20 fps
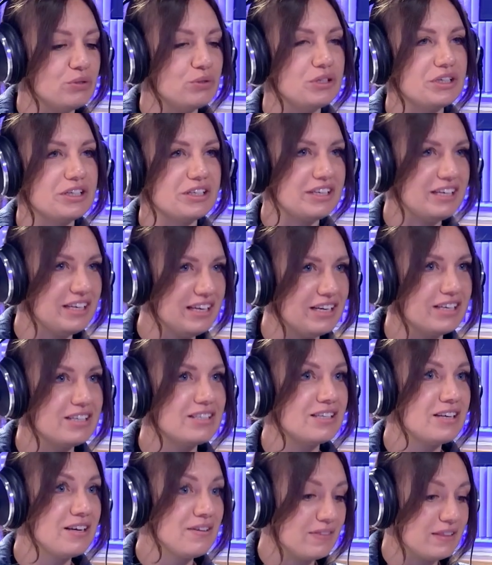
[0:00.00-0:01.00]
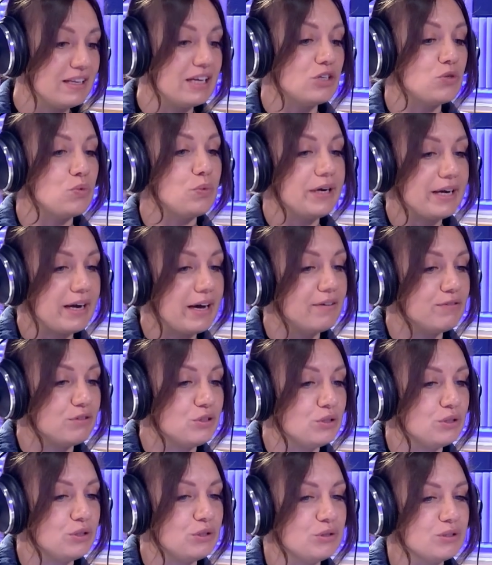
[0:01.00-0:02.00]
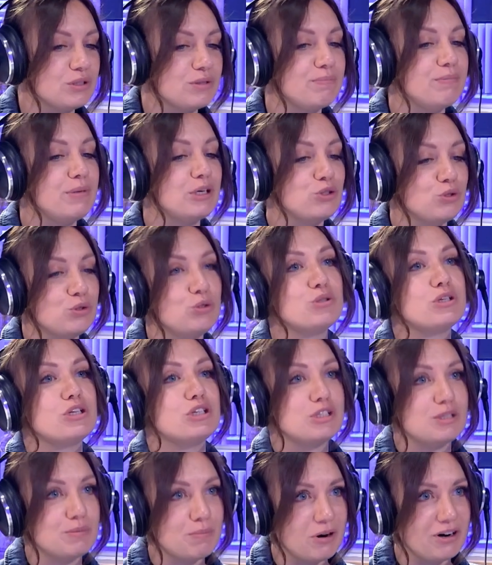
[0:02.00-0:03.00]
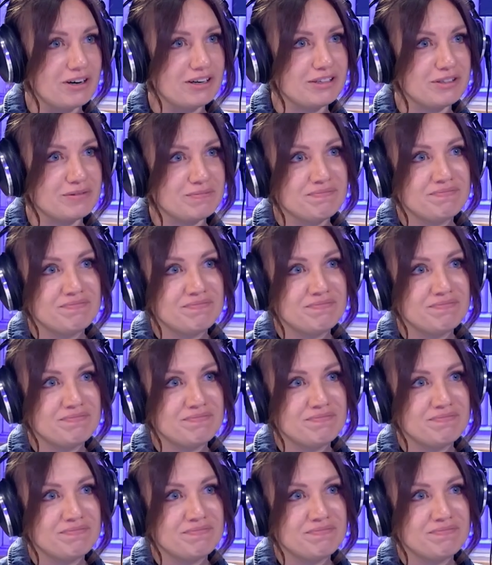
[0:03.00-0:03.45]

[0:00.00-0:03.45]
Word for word: new techniques that we have to use, but to use it smart.